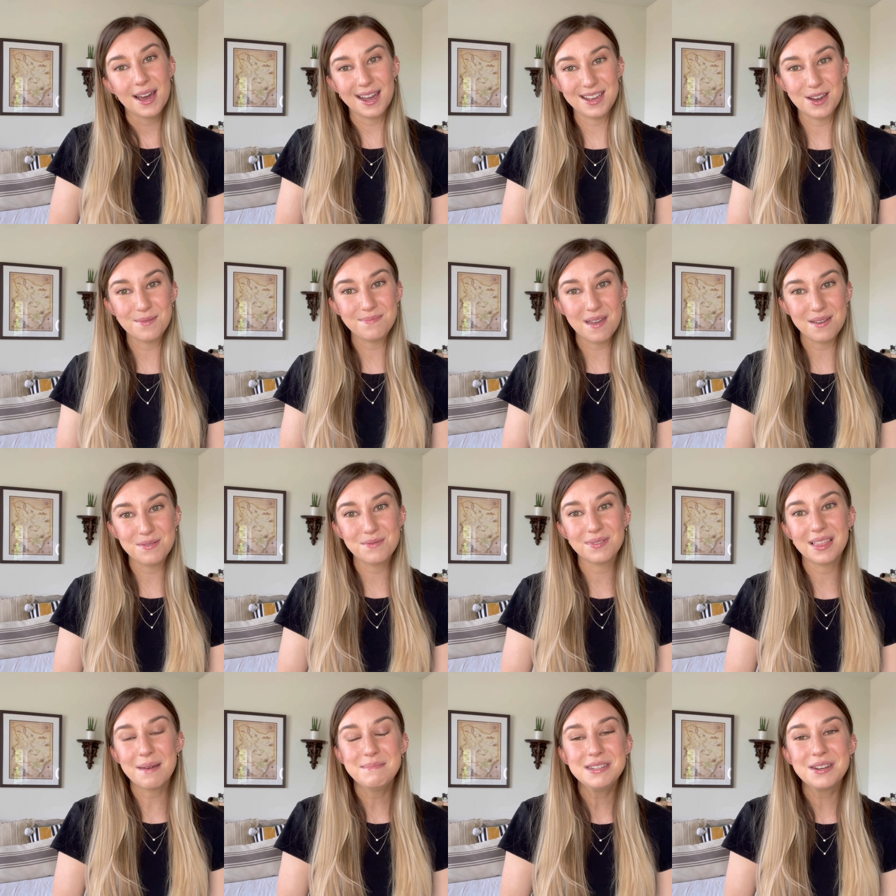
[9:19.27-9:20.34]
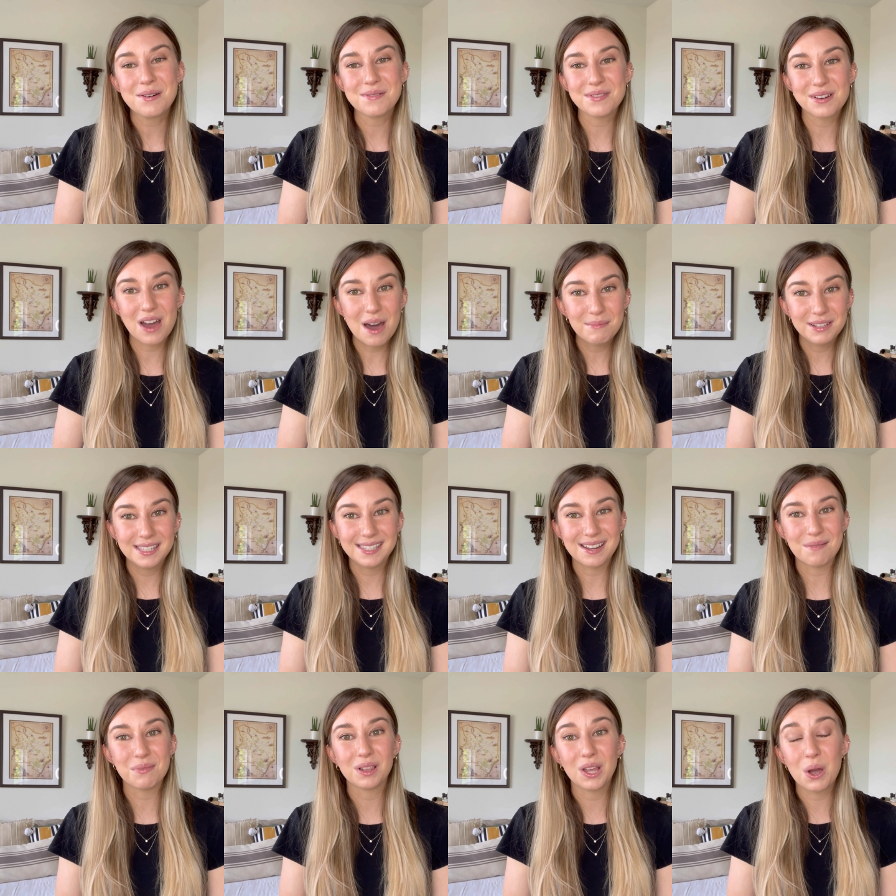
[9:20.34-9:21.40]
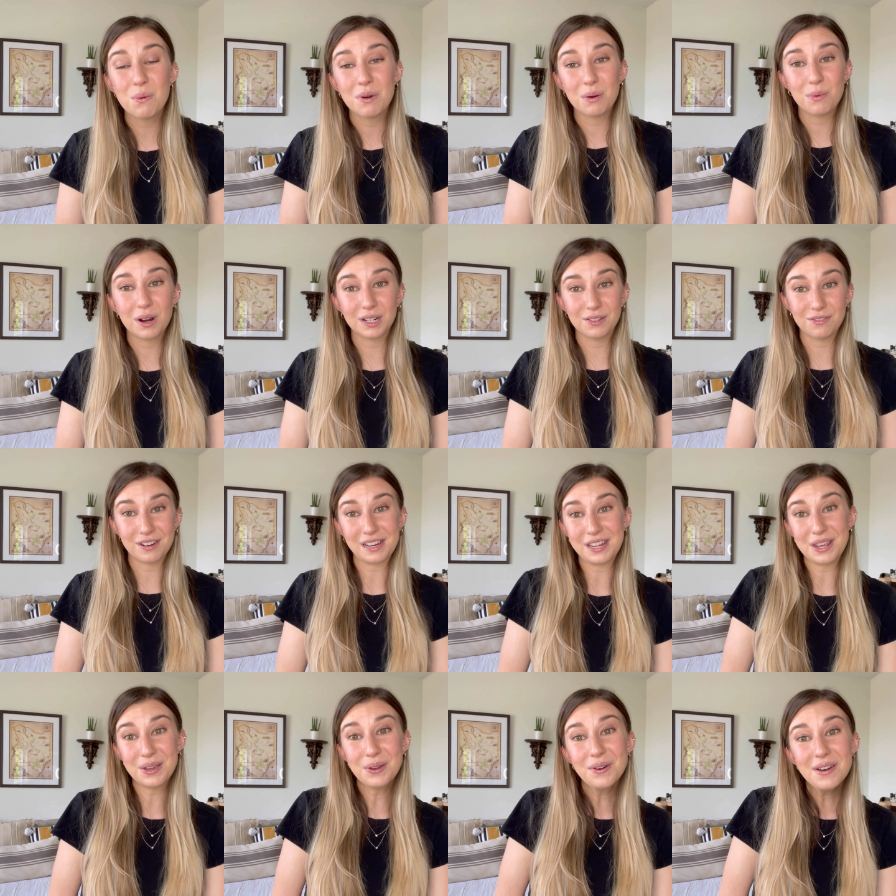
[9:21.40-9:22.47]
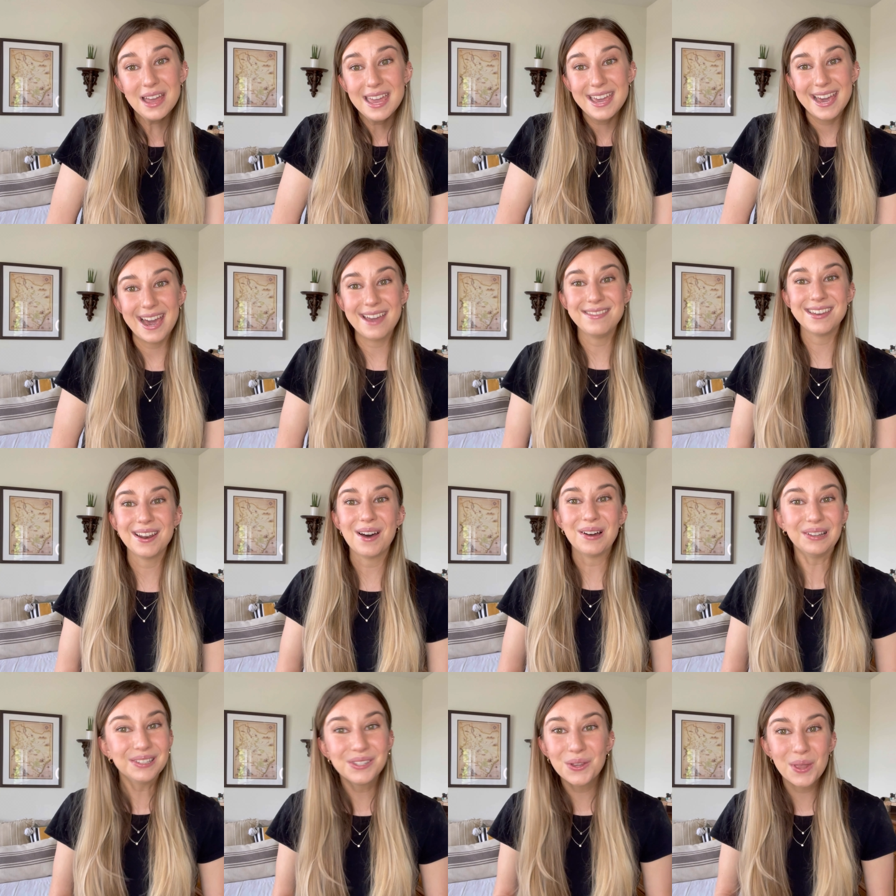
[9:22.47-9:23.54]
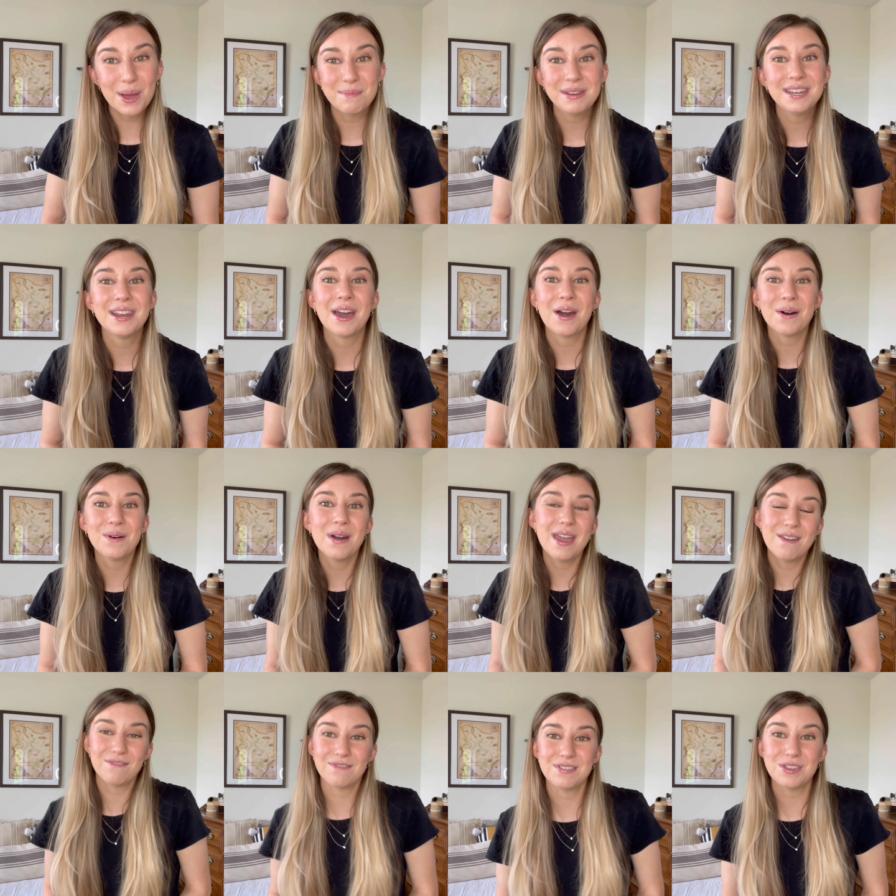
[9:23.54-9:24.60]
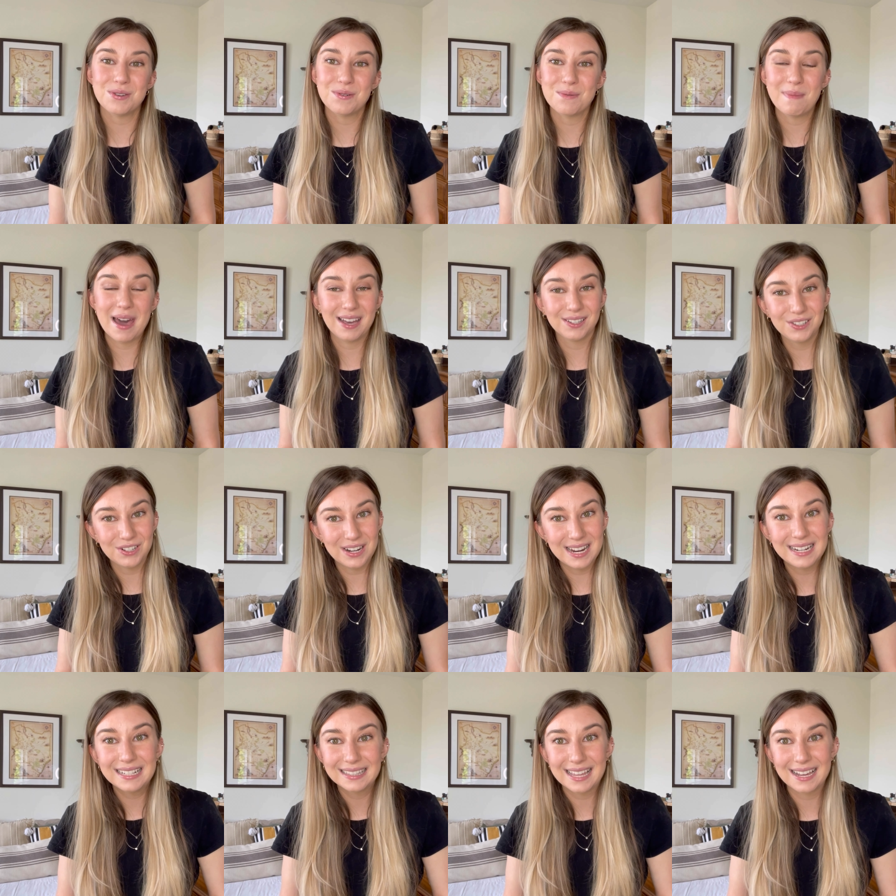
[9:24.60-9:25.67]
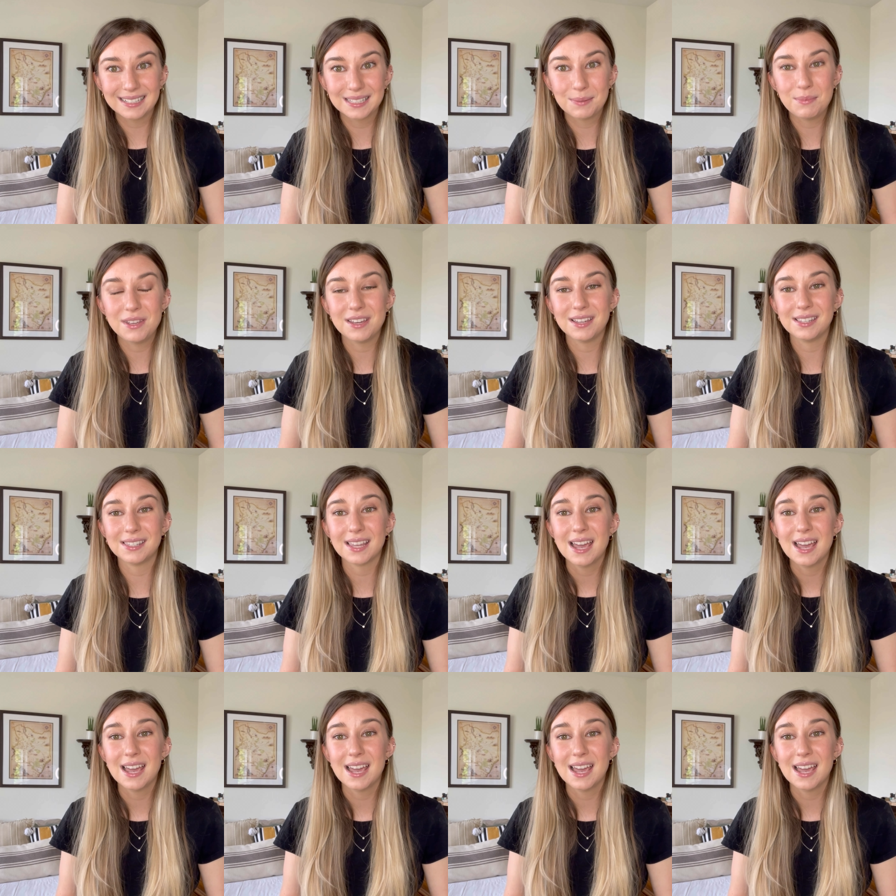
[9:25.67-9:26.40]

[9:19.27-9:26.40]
I hope that you will let me know in the comments down below what worked for you, and then also let me know if you passed your NCLEX, because